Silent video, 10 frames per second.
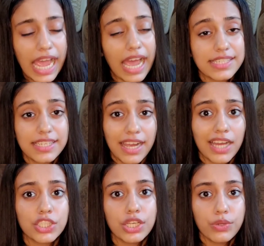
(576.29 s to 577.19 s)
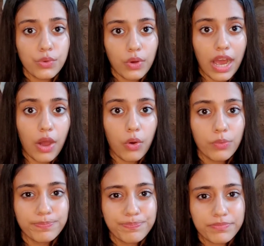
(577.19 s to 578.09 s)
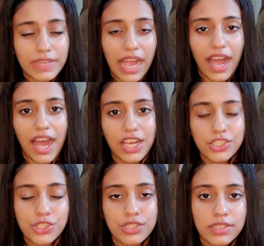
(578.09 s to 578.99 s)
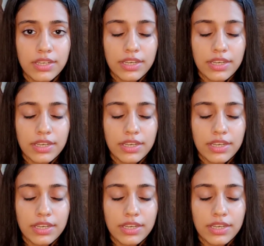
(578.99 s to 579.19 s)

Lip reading: As a kajal, you know how harsh